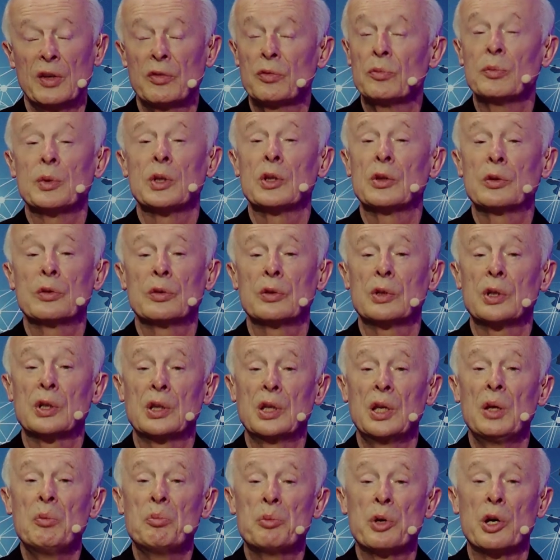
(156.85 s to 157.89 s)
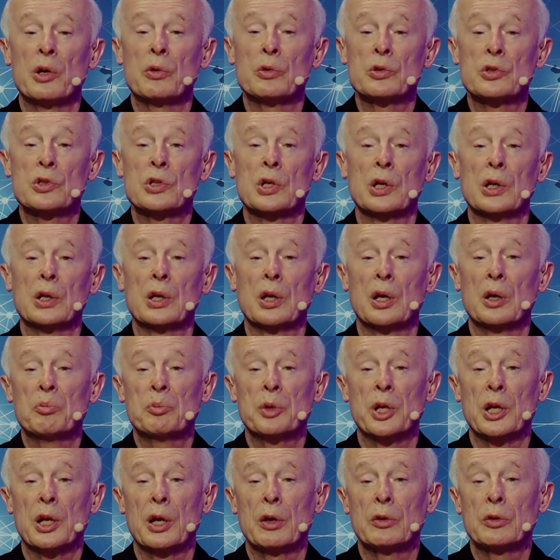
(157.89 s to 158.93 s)
even into the deep ocean
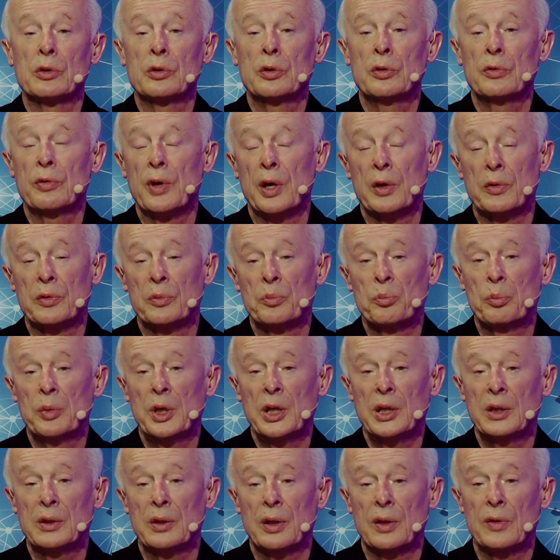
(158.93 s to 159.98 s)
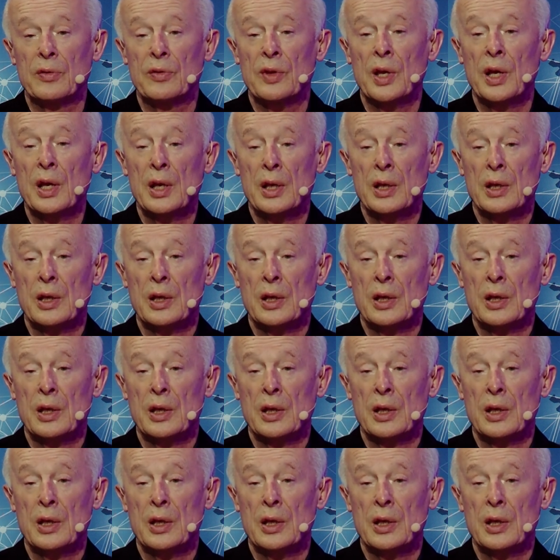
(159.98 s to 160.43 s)
below 2,000 meters.